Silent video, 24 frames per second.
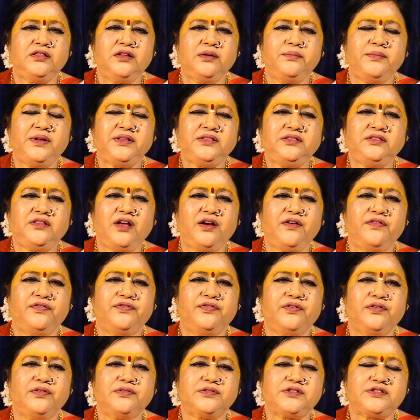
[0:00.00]
the month of
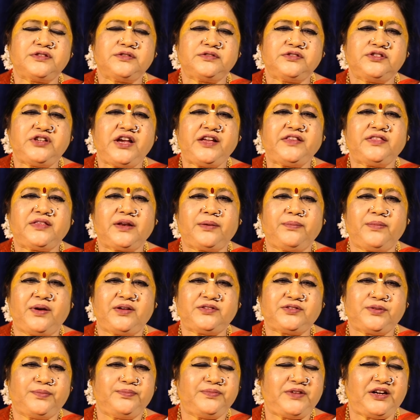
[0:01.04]
Chaitra
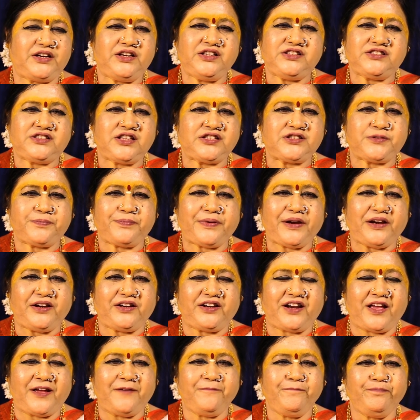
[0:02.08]
Masam, that is the
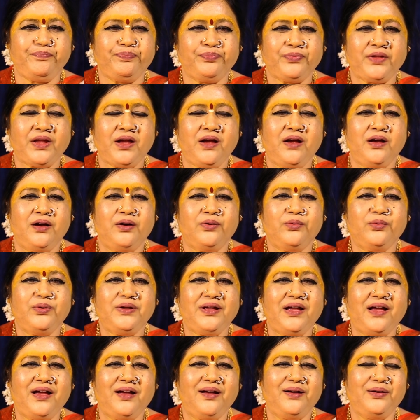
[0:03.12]
springtime,
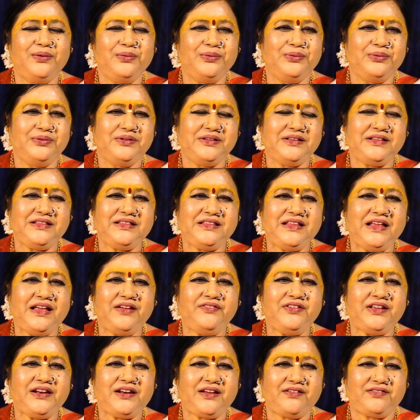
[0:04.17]
we have
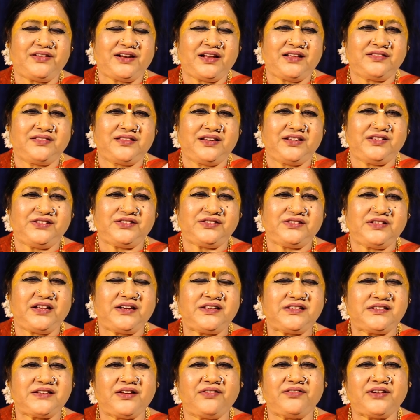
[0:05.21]
Devi Navaratris.
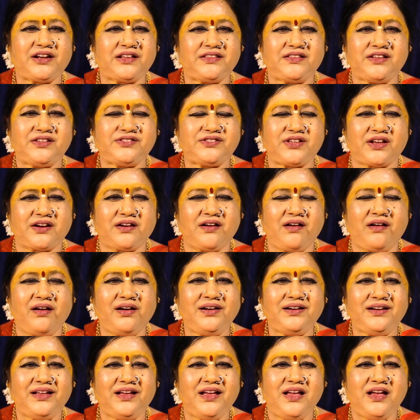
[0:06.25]
That's Navaratris are
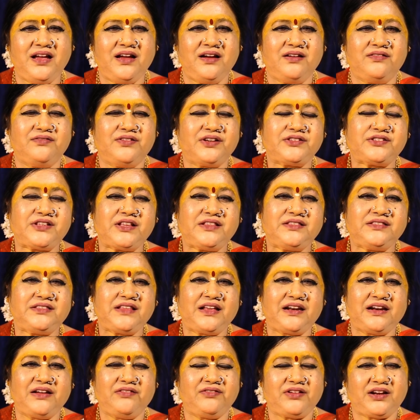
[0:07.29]
called
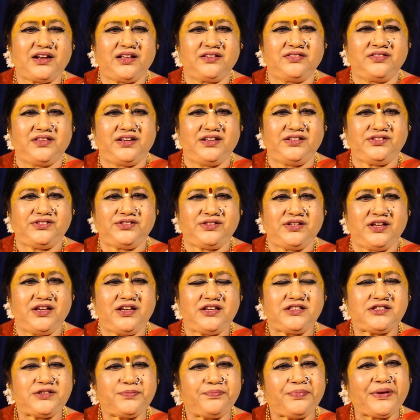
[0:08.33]
Vasanta Navaratris,
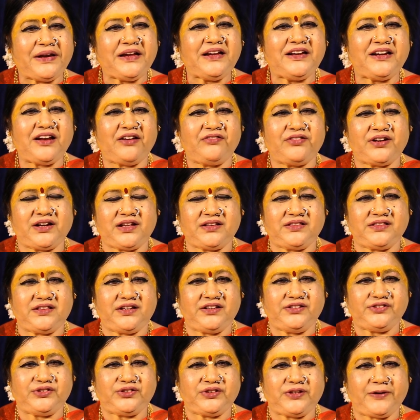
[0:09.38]
spring
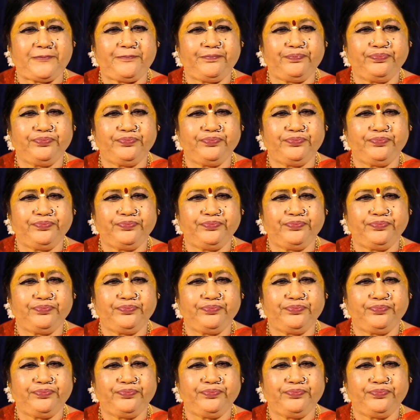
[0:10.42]
Navaratris.